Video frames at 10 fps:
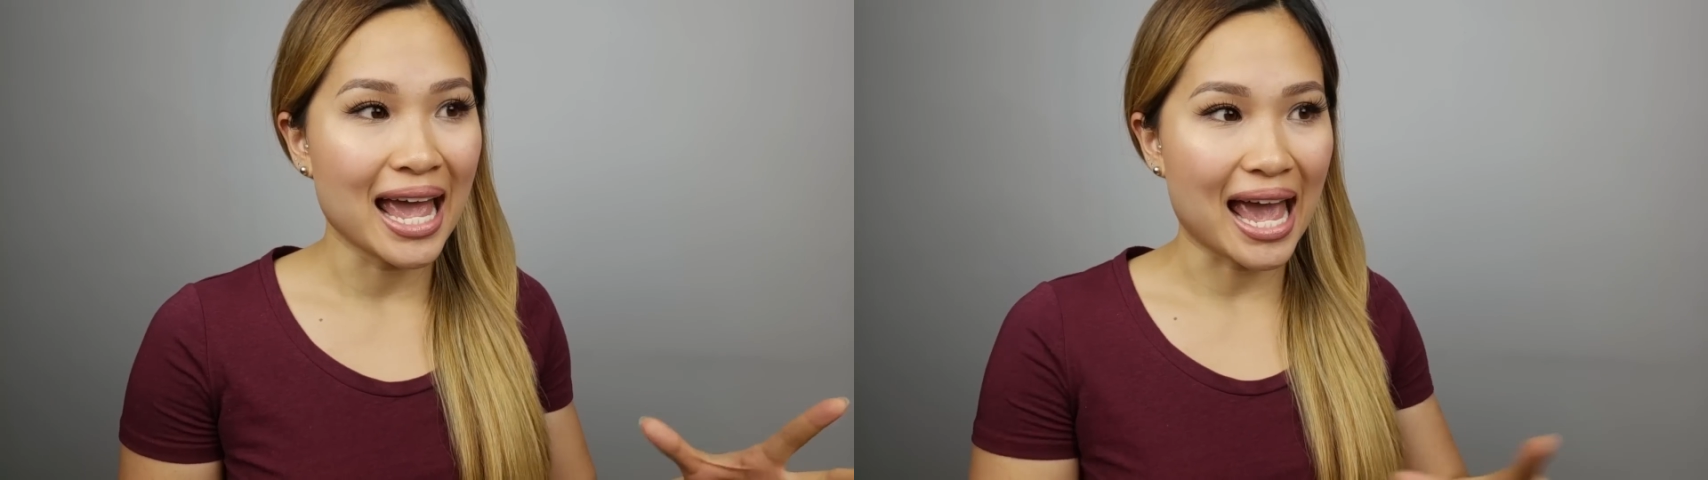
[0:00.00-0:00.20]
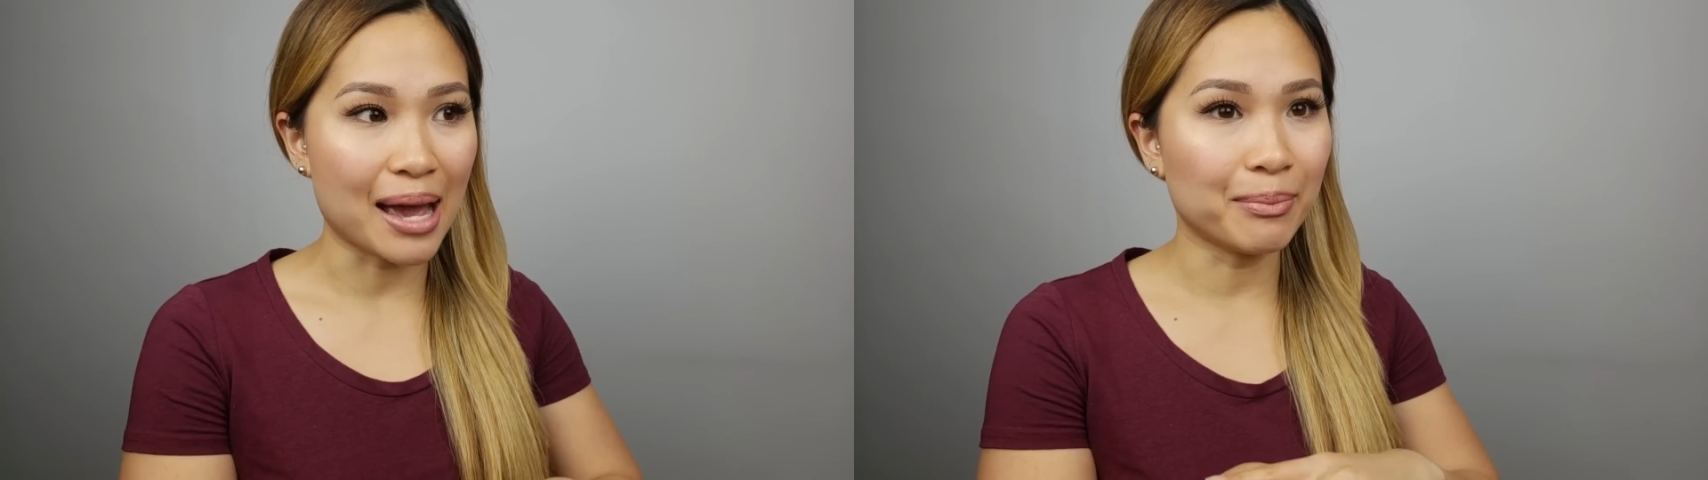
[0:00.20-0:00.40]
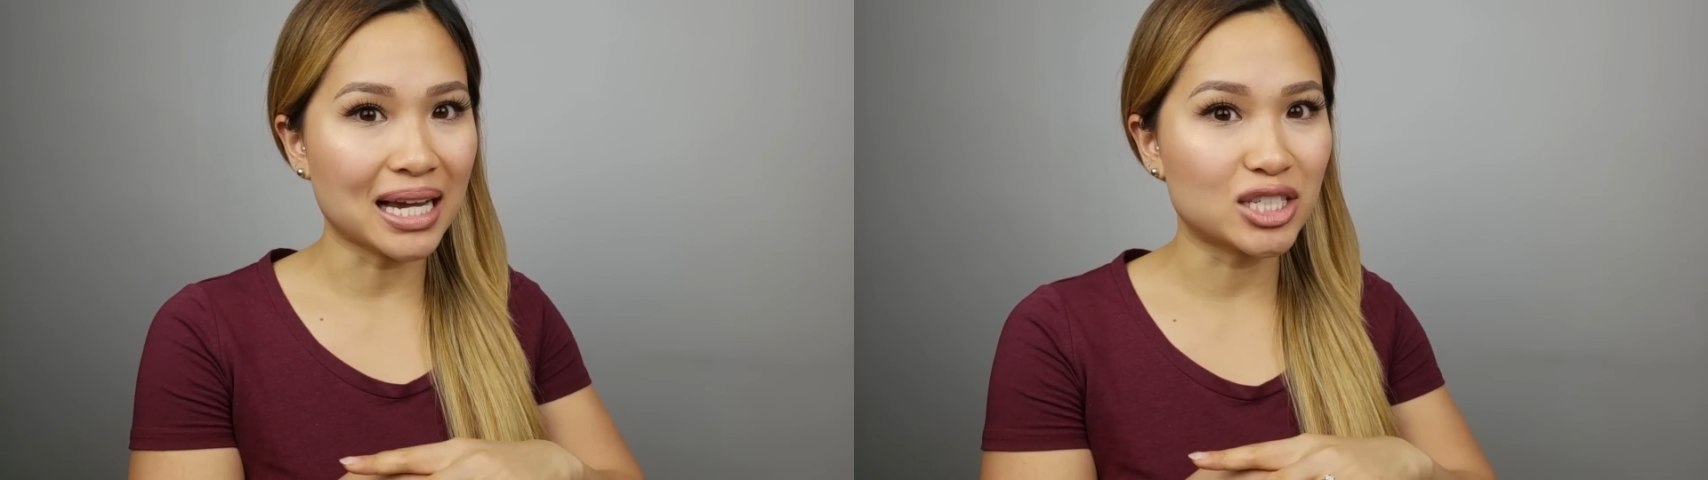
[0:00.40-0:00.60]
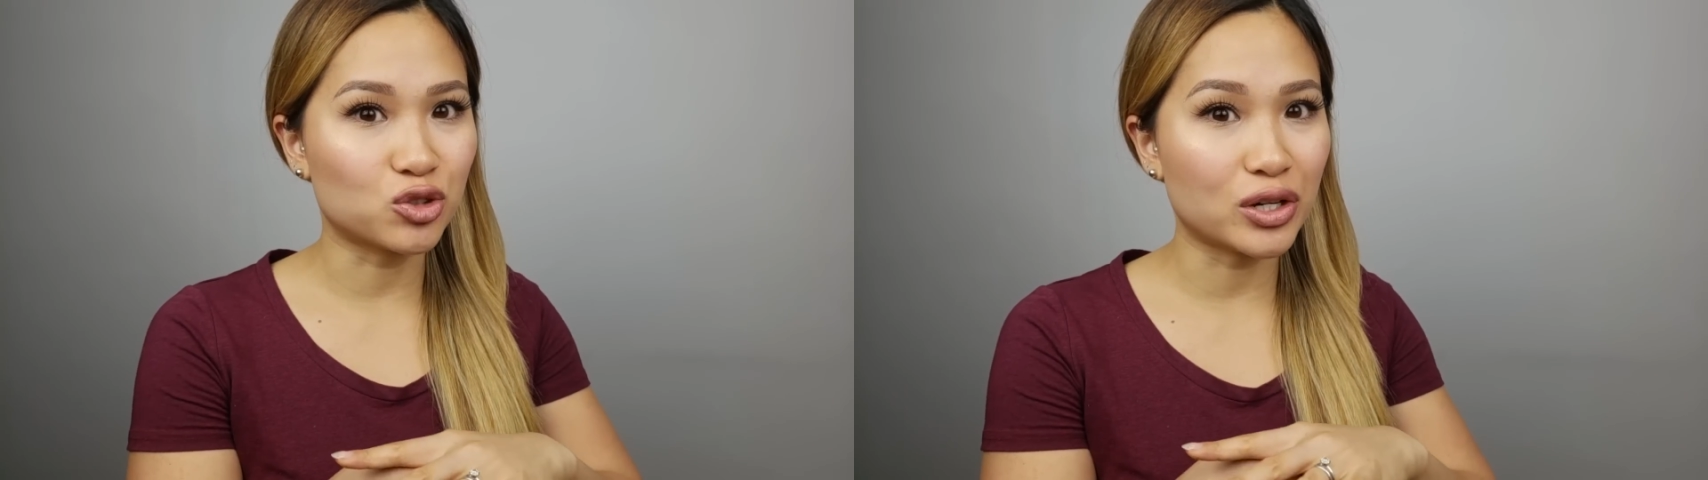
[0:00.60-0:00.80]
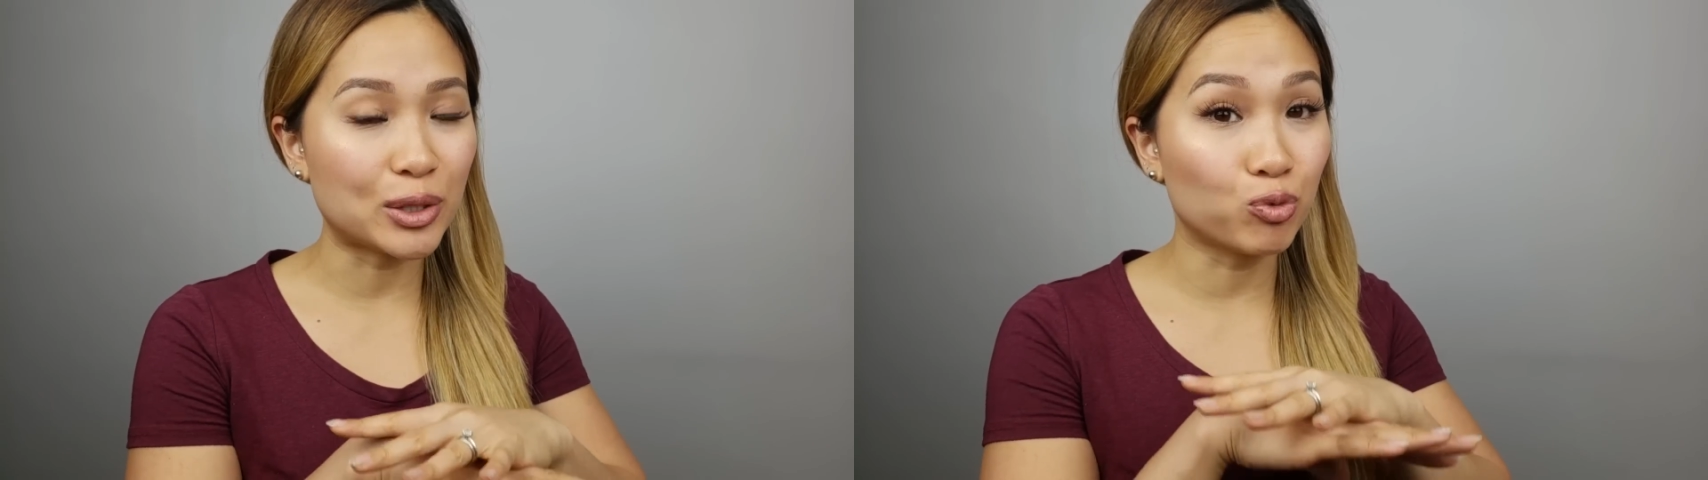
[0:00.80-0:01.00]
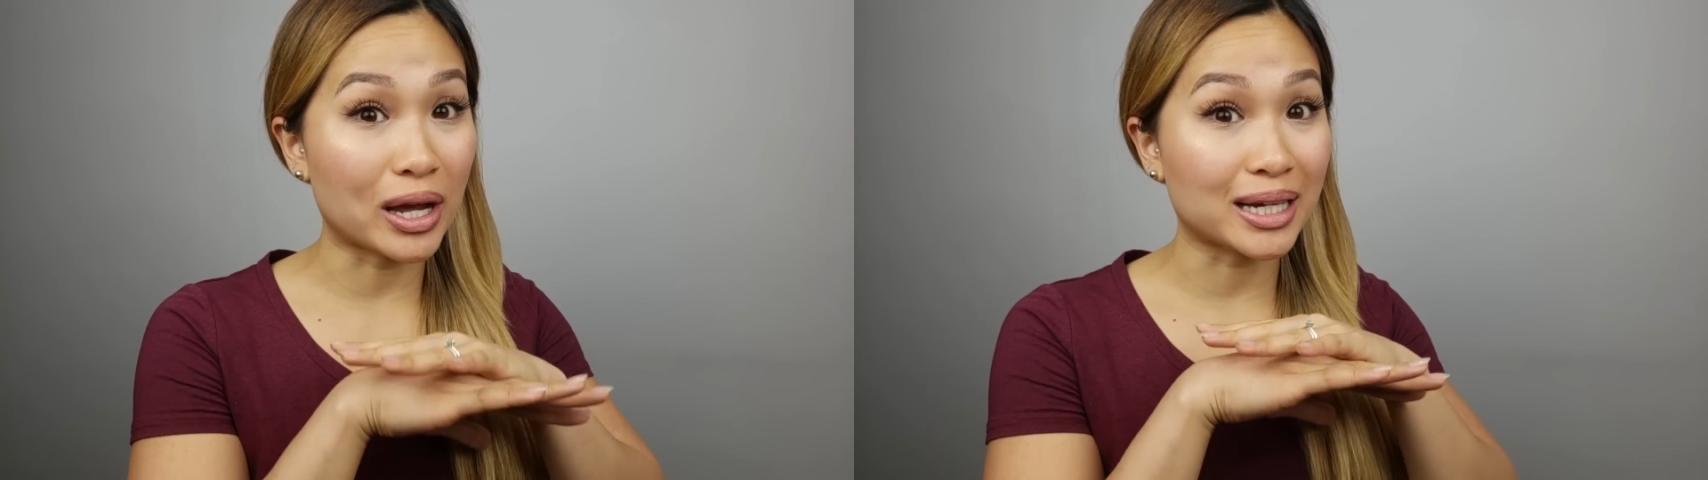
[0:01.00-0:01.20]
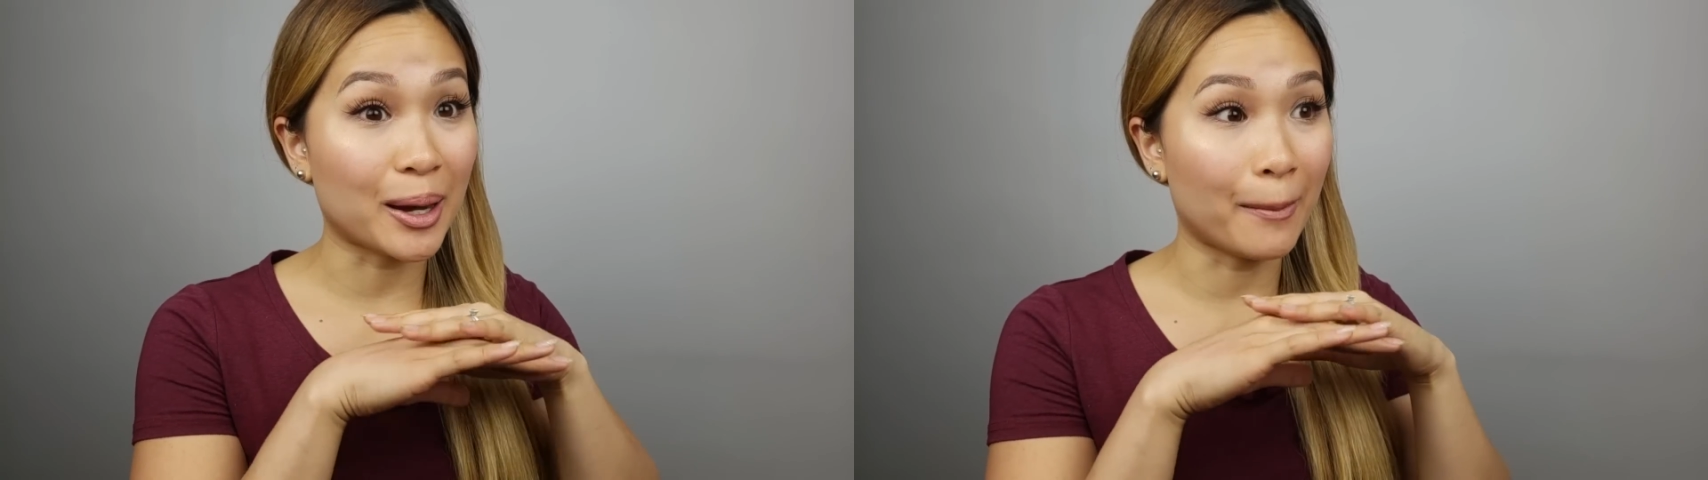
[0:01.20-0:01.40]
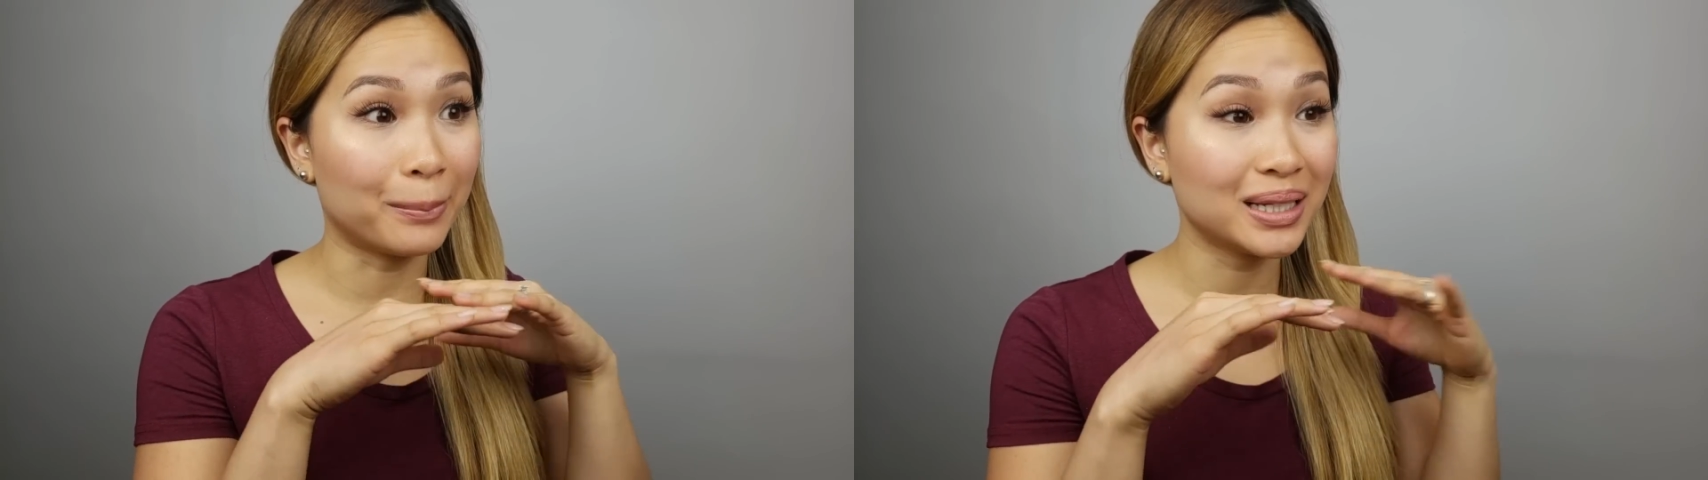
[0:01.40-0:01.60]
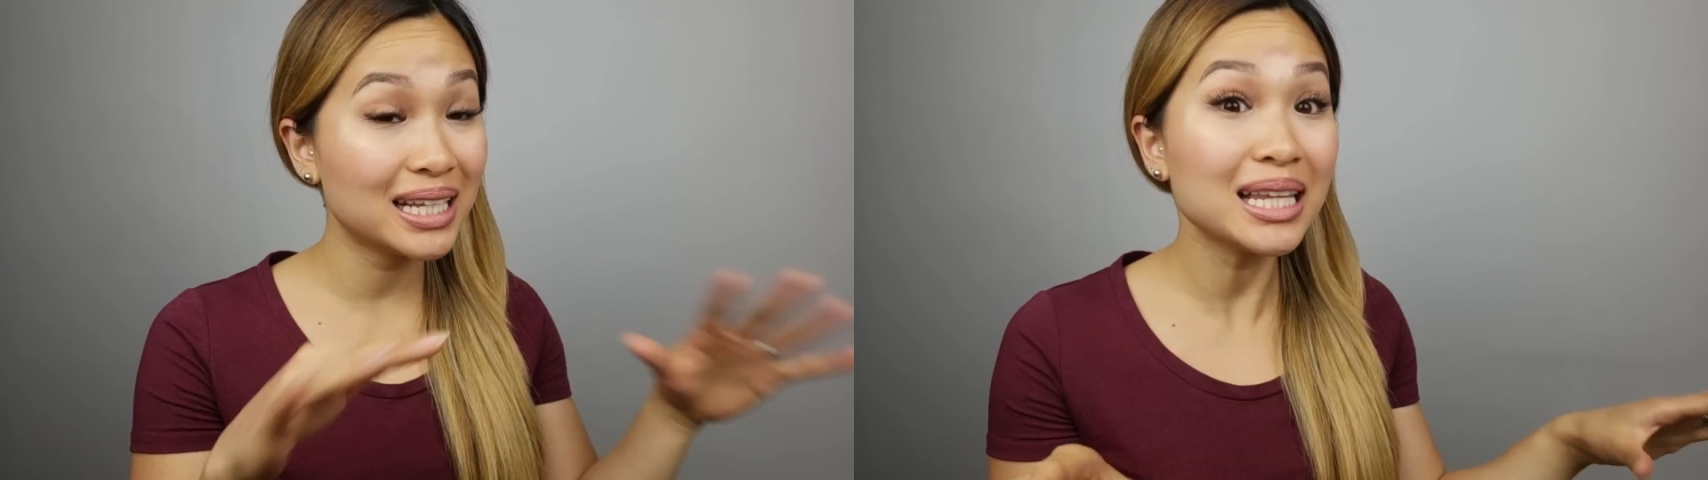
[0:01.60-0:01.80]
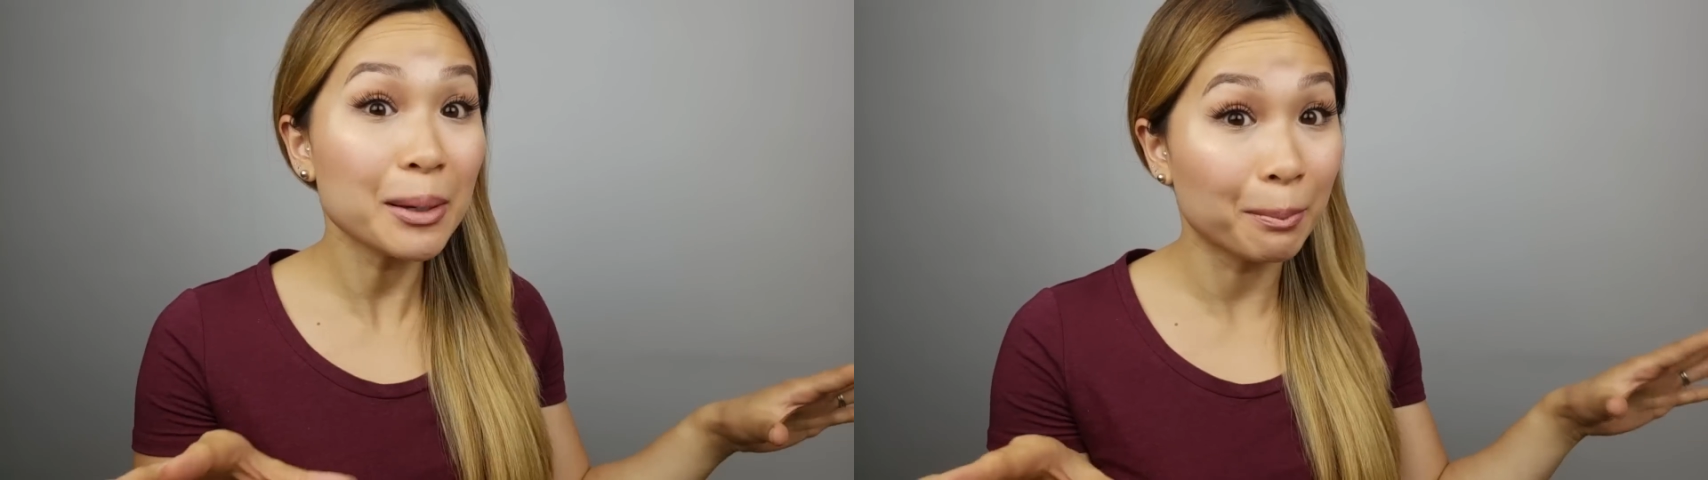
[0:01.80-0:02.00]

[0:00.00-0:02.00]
and my screen went completely